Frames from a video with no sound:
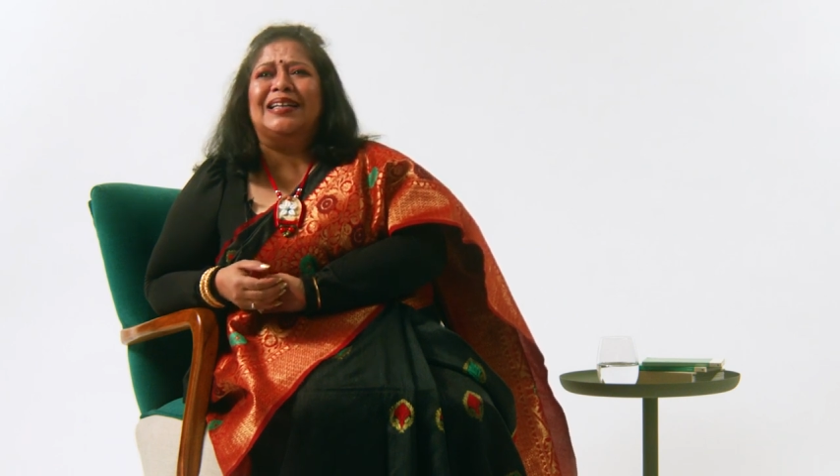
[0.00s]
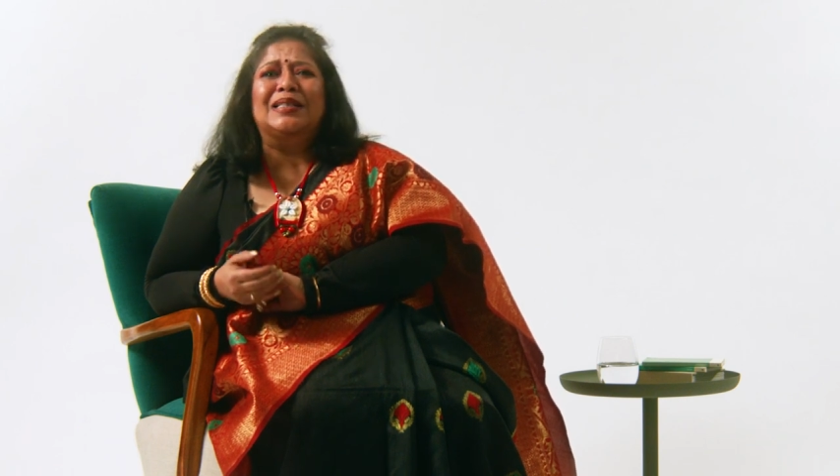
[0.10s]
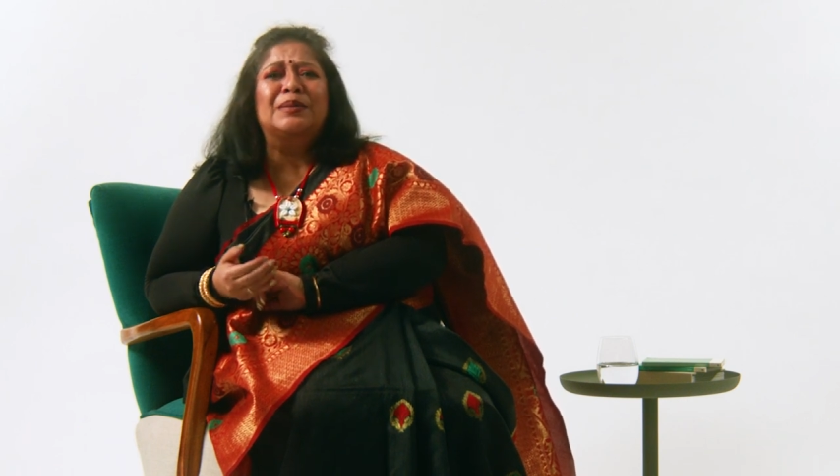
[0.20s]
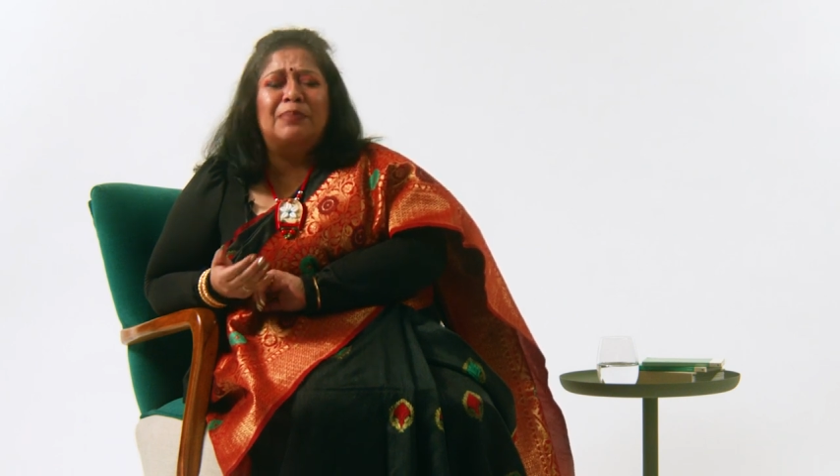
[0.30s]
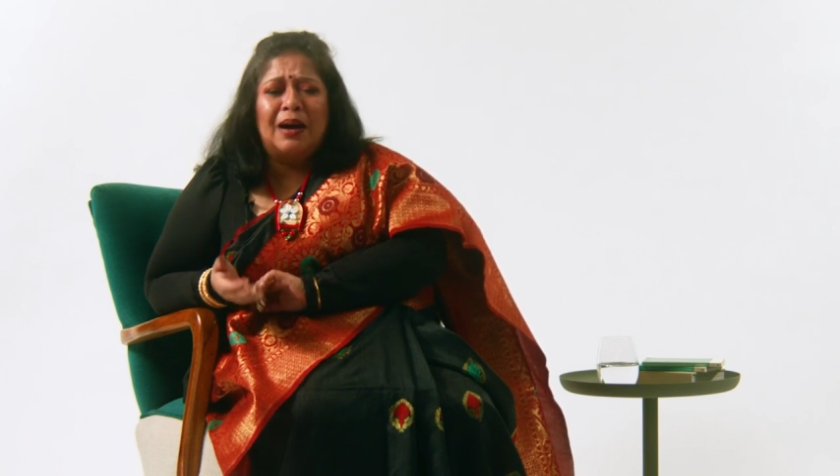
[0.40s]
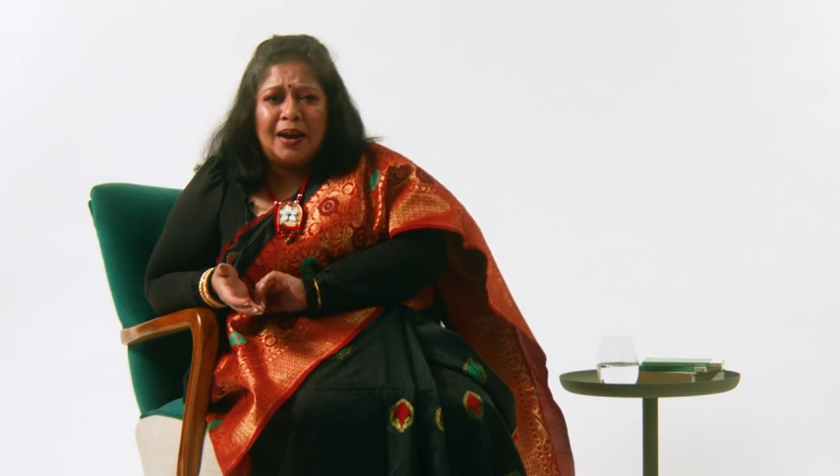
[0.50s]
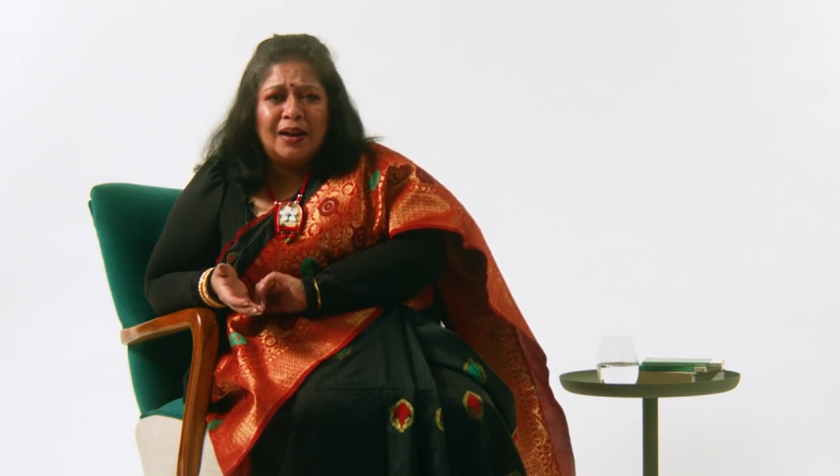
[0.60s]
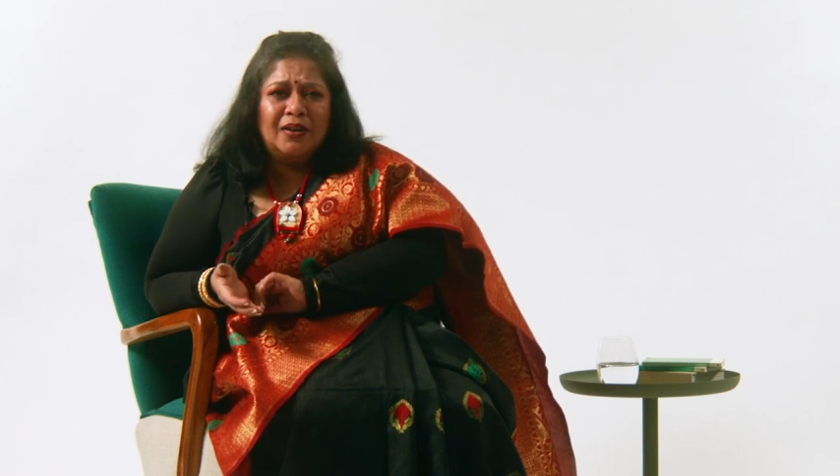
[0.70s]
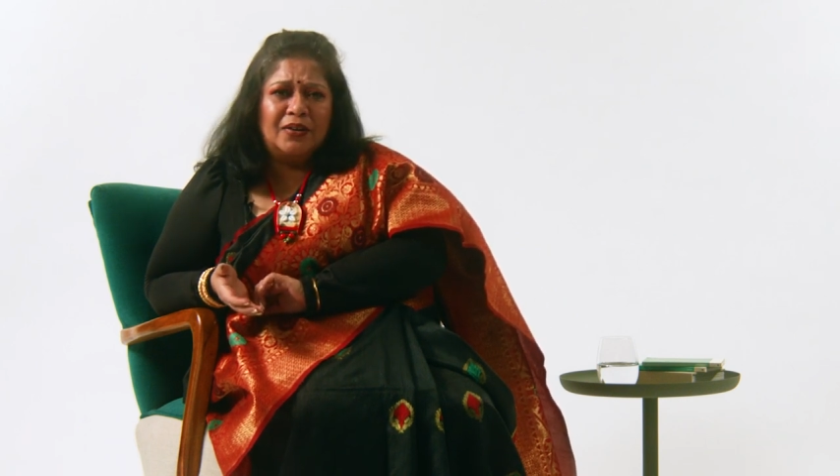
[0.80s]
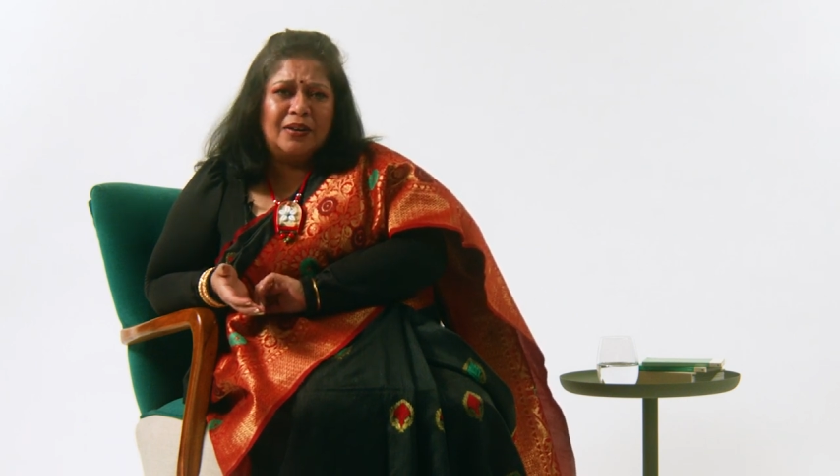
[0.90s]

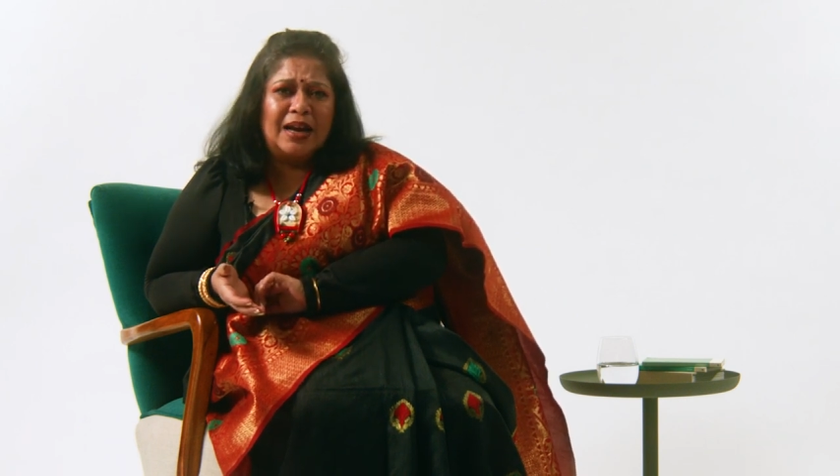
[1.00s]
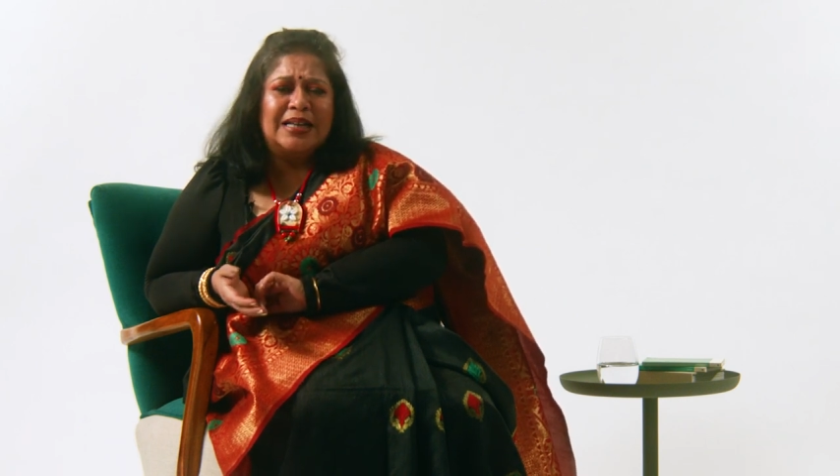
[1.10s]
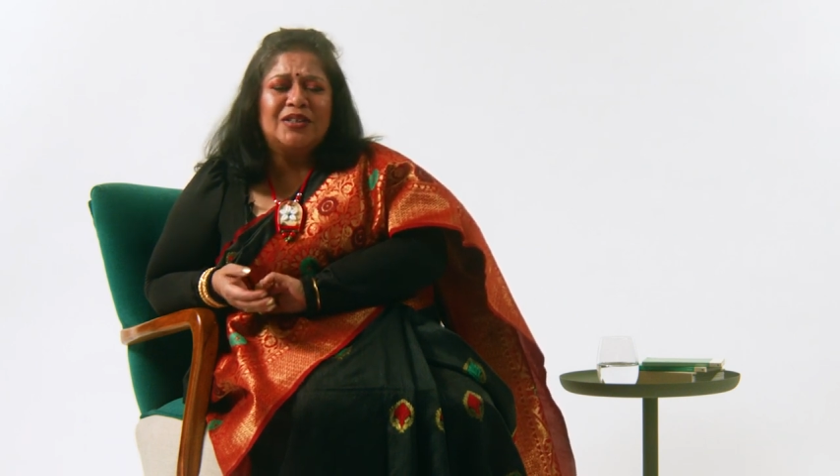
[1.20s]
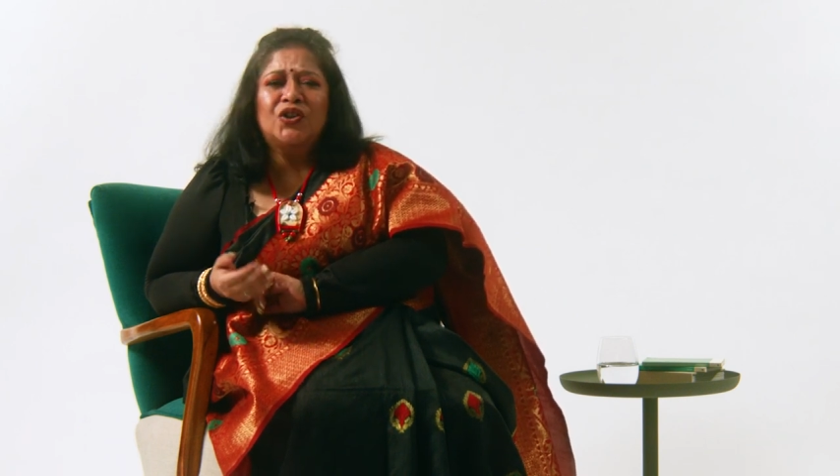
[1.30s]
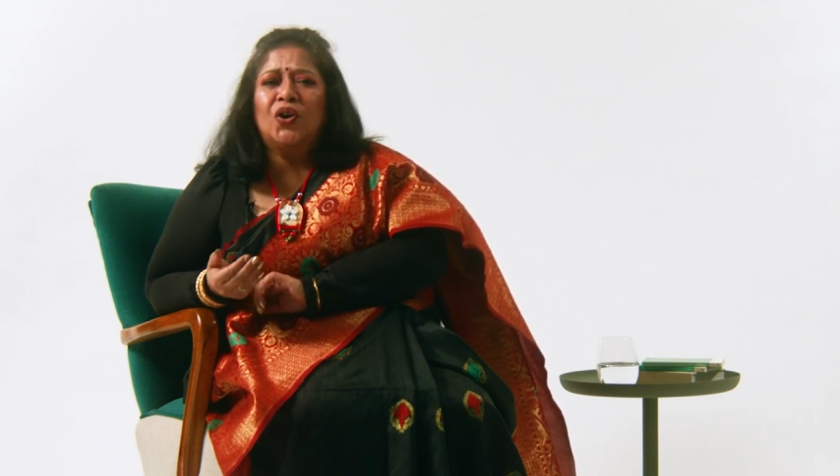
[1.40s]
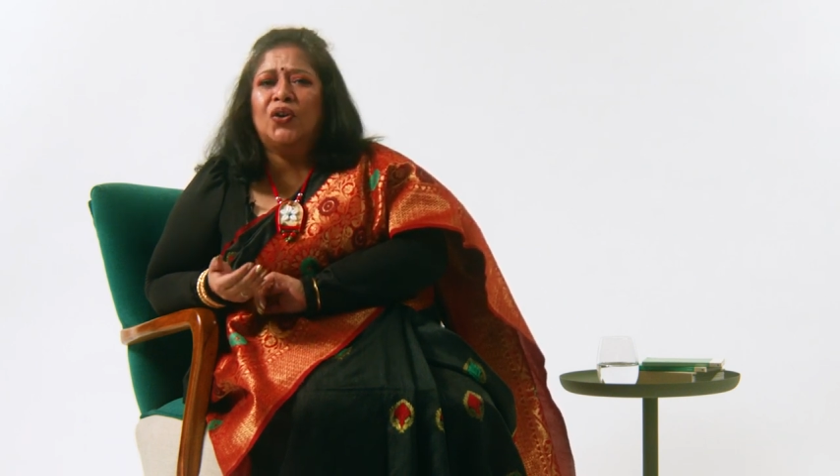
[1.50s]
aspire as young